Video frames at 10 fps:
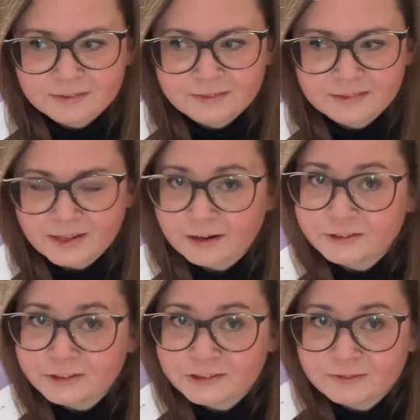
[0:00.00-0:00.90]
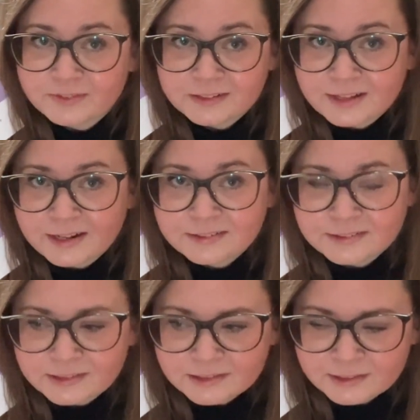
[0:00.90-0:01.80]
they are just
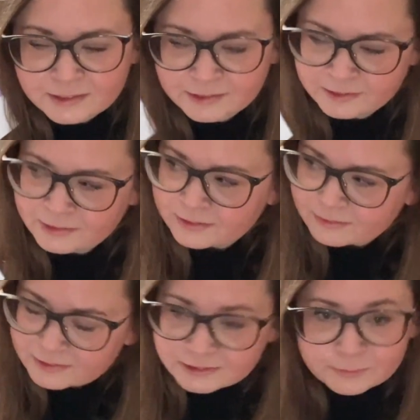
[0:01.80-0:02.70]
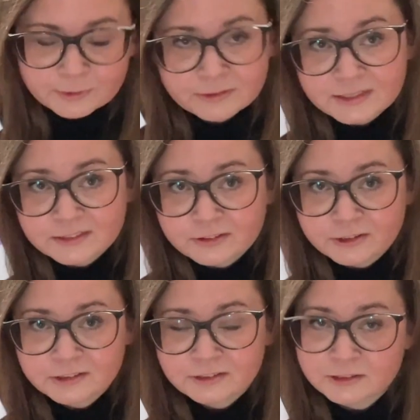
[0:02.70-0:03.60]
fantastic. This one is
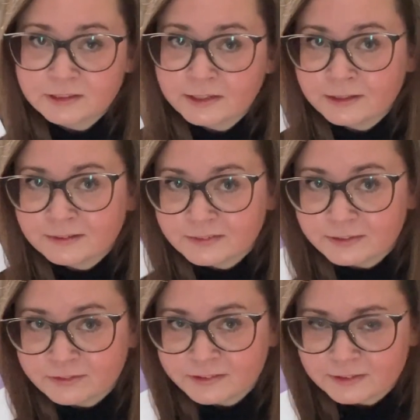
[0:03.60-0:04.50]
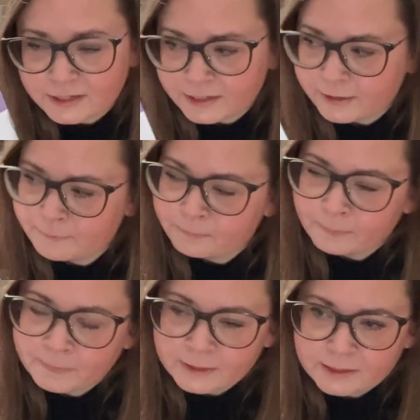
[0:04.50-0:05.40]
structured differently.
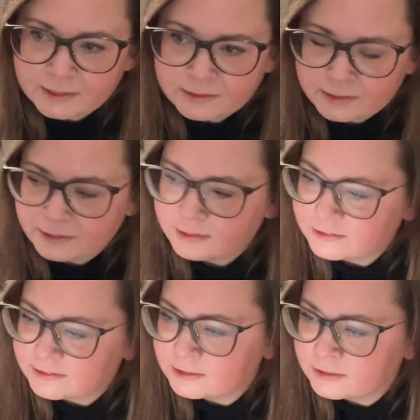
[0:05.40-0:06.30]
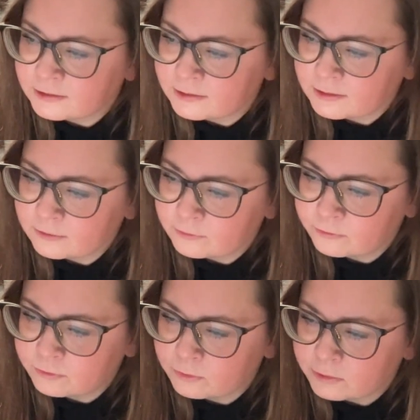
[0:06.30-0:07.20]
It is
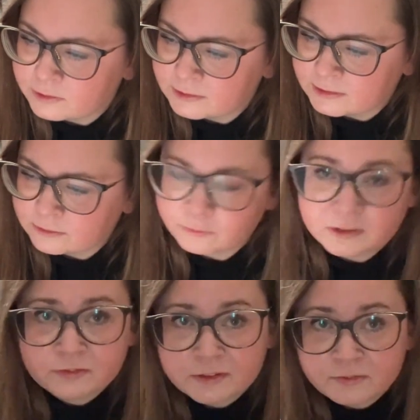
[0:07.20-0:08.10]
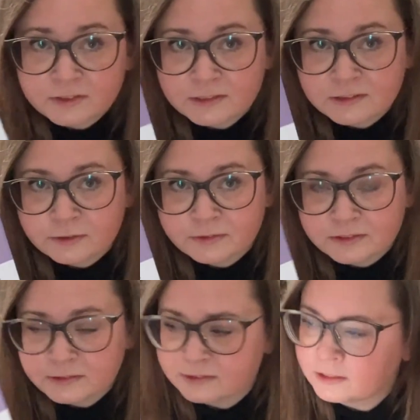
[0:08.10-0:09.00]
15
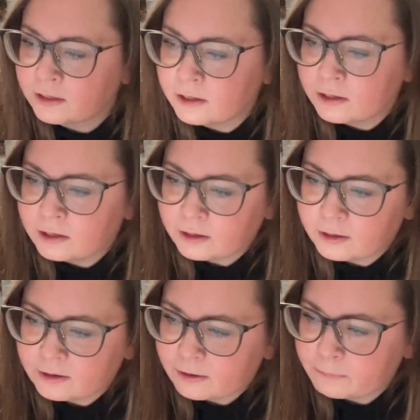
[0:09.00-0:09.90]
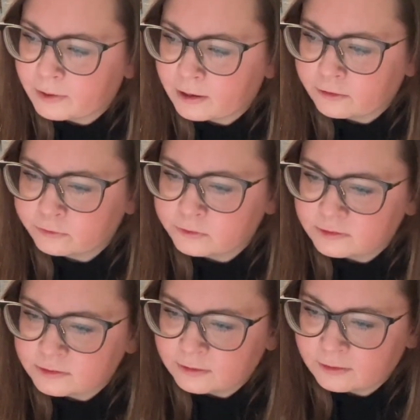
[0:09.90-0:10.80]
sonnets about
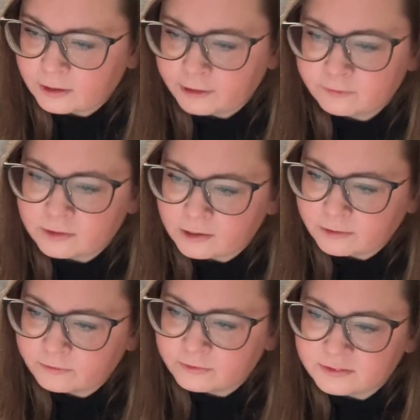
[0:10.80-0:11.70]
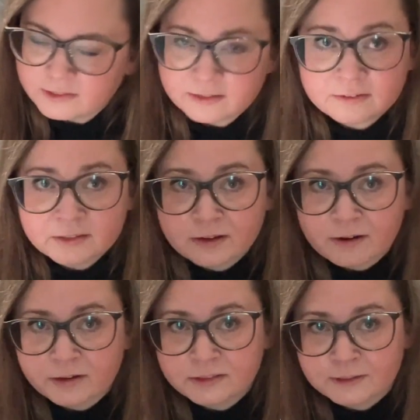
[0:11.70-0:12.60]
life, love, death, and
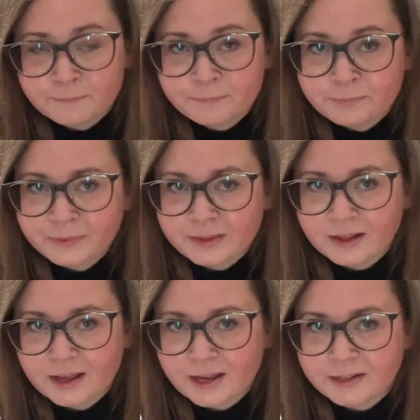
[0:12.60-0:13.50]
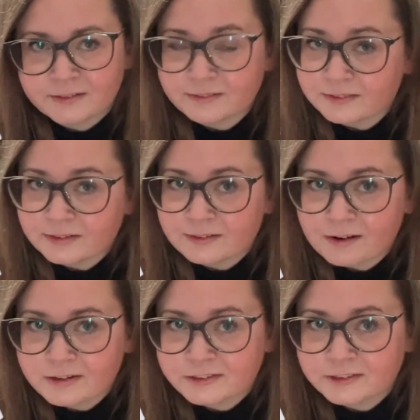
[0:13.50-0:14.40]
art. And the
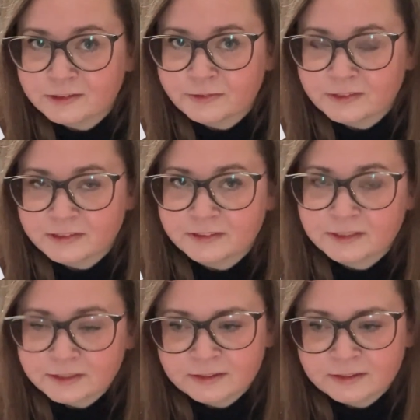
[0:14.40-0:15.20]
last sonnet